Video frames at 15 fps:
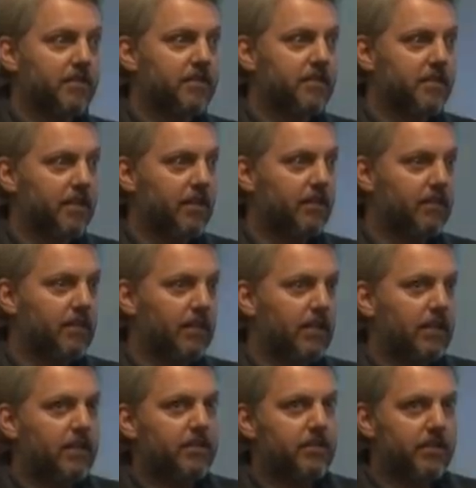us to sell.
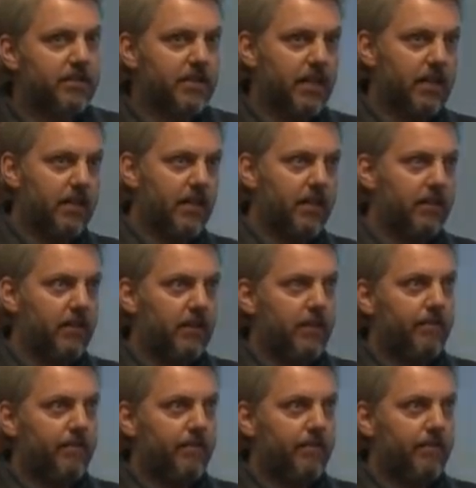So I'd say that